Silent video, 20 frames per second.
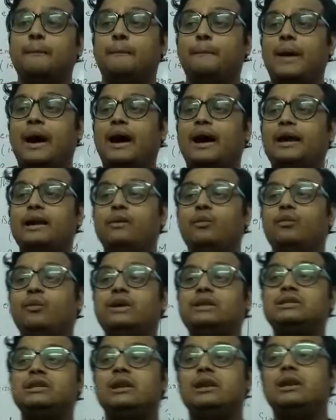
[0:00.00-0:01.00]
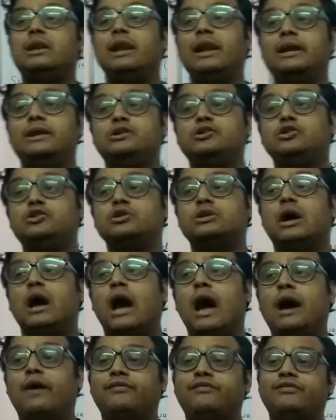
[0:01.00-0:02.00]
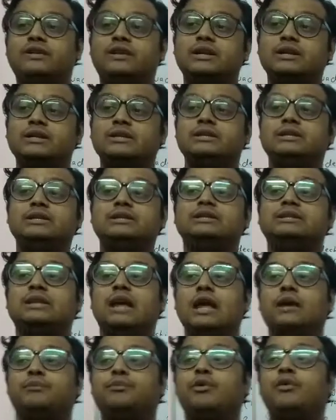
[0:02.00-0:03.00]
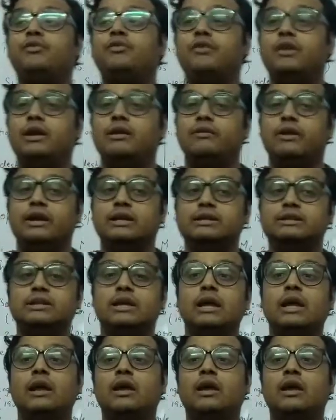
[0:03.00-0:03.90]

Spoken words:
part which led after these type of events.